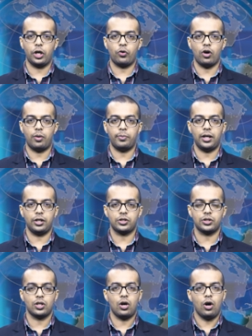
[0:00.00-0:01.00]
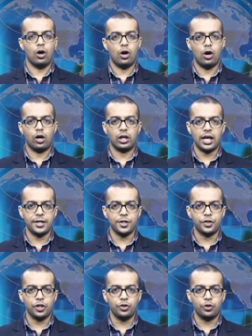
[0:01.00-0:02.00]
requirements,
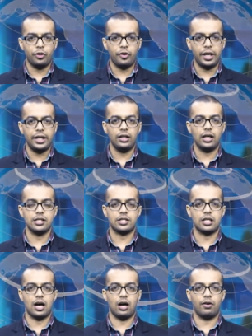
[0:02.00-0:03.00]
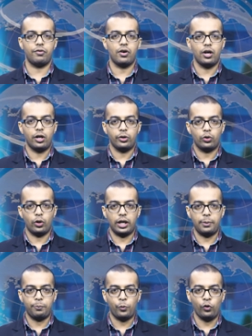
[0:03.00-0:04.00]
organizations should train the staff to
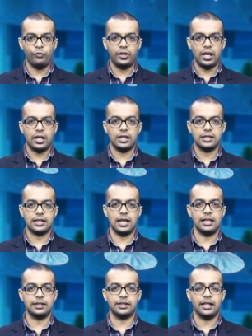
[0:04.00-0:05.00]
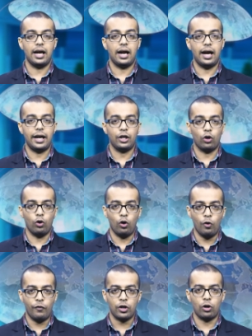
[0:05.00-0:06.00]
improve their skills and
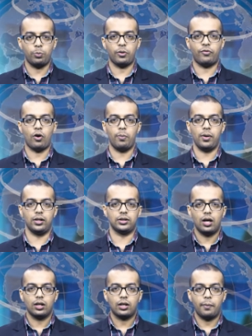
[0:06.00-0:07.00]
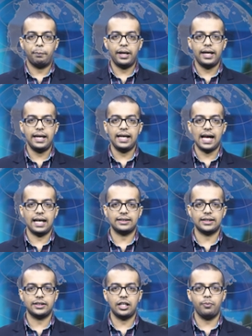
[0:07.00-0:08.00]
overall performance. Comparing
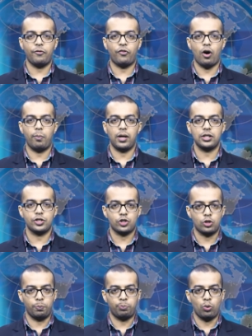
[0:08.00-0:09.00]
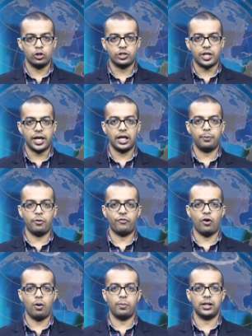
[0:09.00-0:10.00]
existing performance to post-training
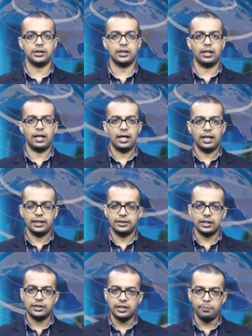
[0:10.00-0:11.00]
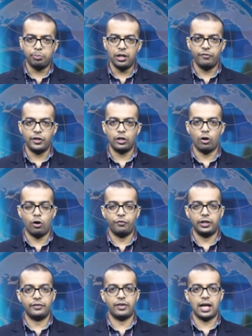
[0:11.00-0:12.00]
performance is a simple way of
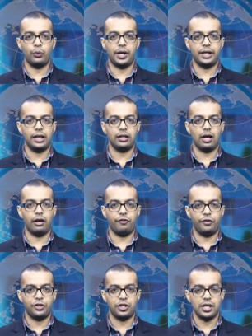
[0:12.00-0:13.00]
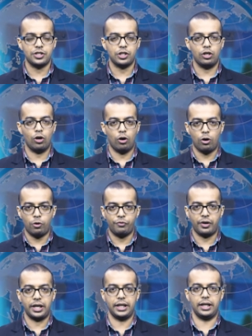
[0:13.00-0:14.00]
evaluating the efficiency of
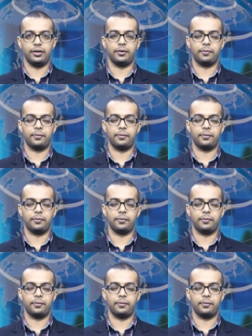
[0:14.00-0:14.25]
training.